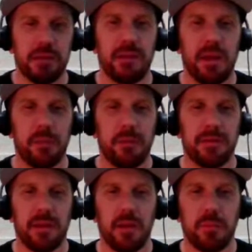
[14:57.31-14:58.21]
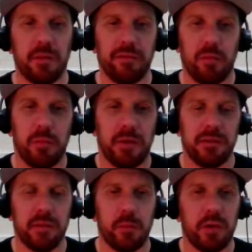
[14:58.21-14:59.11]
as I heard Busted Open, I thought we were going
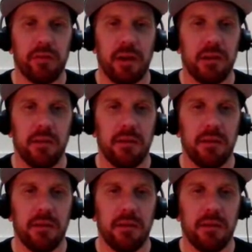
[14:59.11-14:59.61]
to see Bully Ray.